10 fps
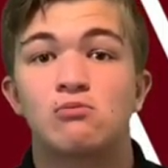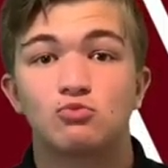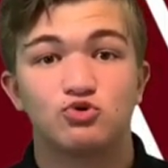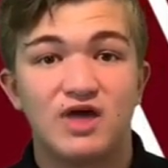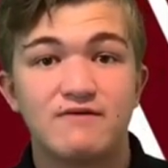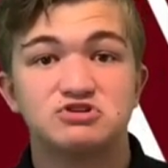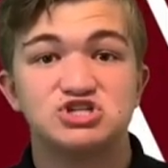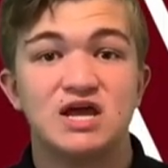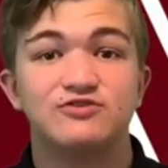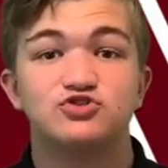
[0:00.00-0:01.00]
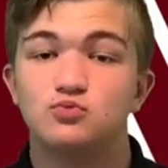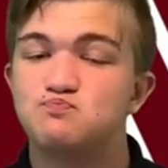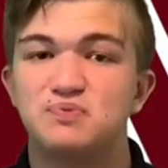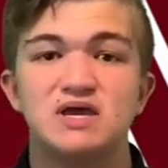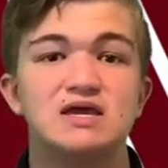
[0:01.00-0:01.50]
where they have a chance to
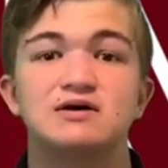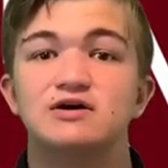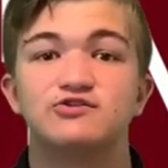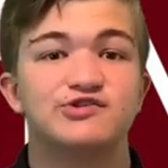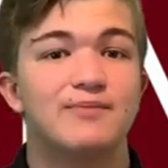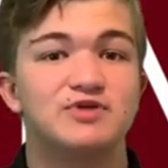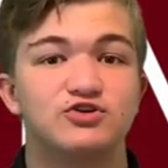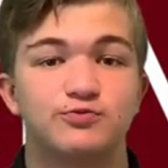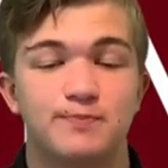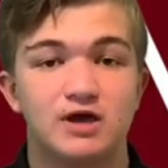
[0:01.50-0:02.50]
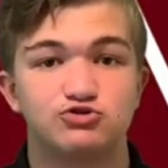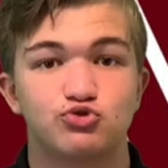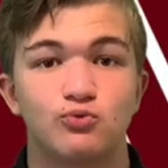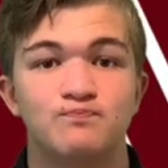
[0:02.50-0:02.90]
be something special.